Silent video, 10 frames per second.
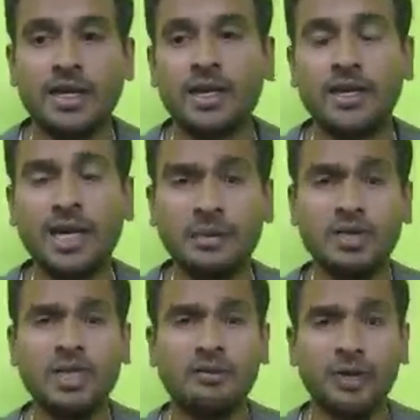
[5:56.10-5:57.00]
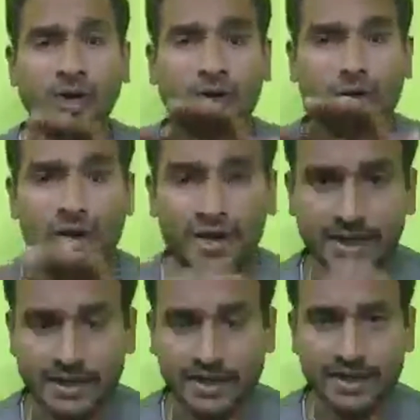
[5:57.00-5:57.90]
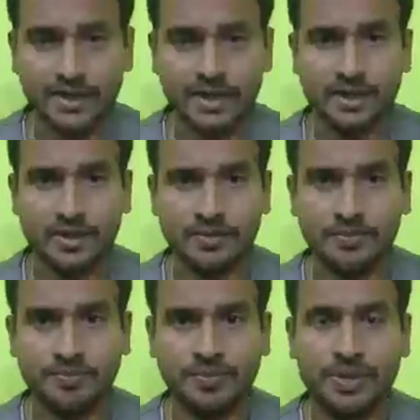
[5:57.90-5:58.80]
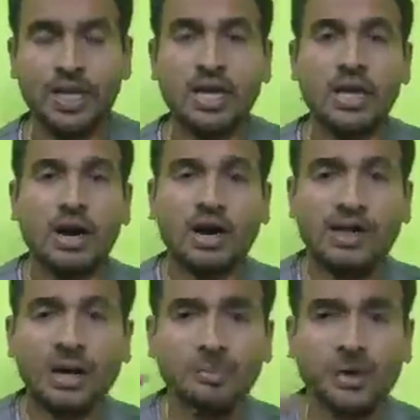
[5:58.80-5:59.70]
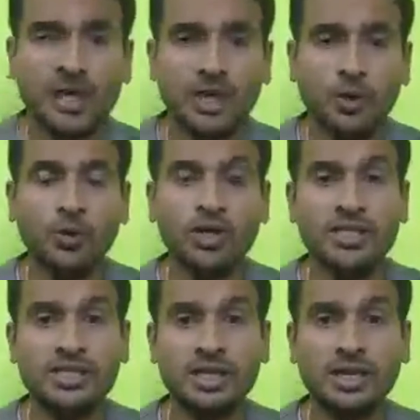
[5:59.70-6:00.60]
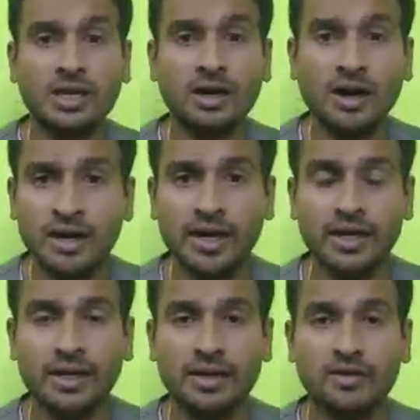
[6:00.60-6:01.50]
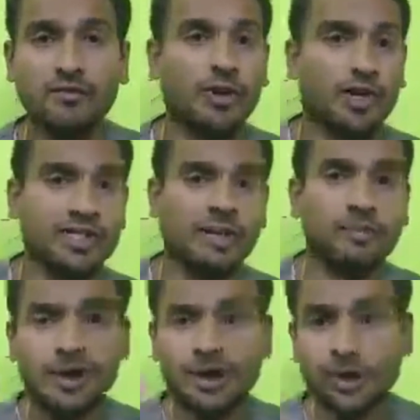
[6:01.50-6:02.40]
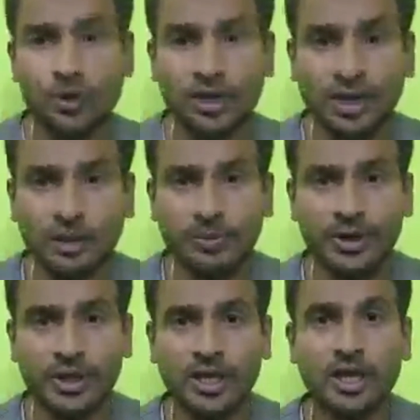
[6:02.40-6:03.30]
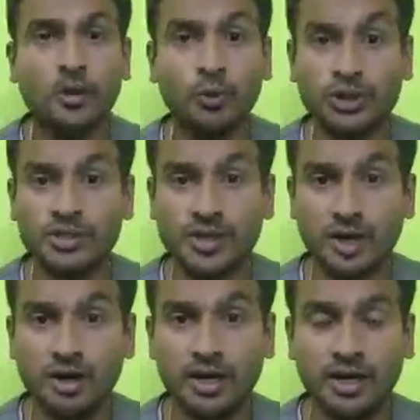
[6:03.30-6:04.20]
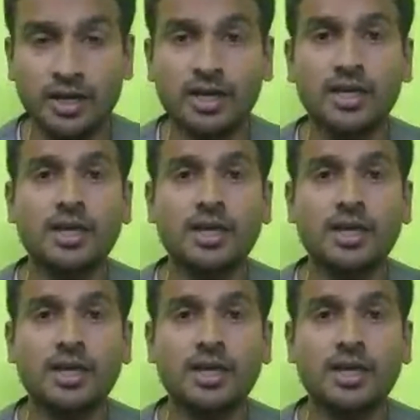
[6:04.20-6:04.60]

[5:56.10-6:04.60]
Let me give you a context. A company who is earning, for example, a recruiting company which is earning